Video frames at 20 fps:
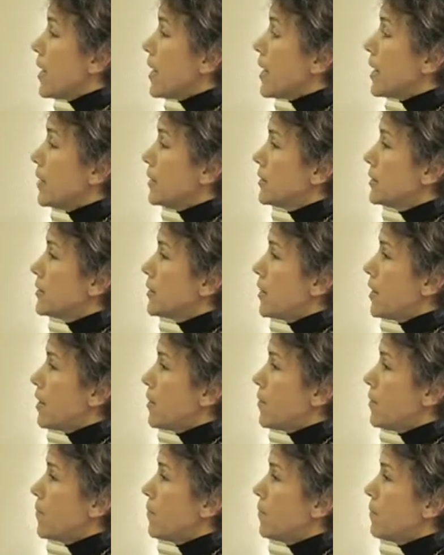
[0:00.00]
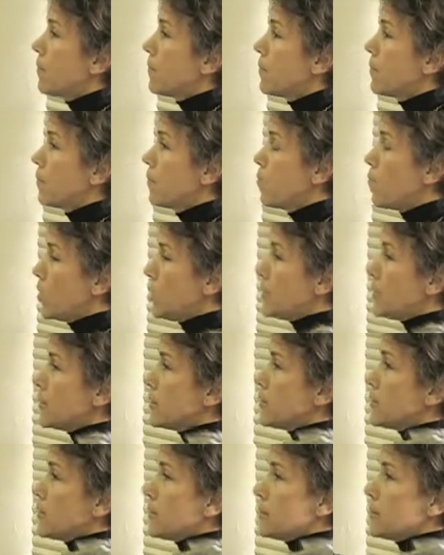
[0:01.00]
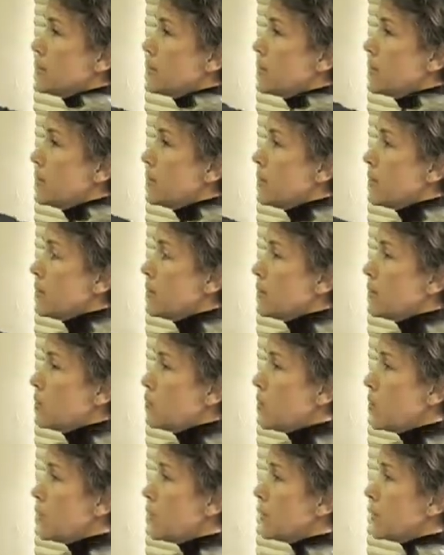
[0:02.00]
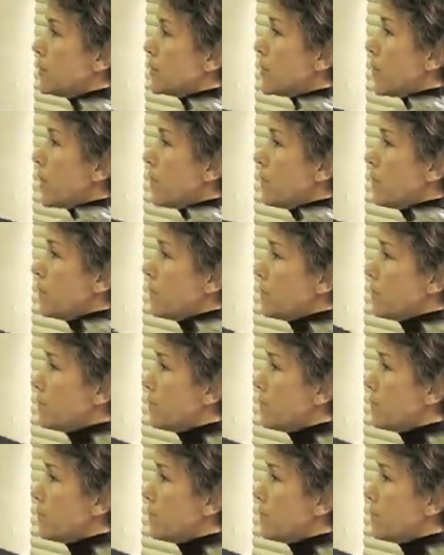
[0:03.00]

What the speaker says: and once it's kind of,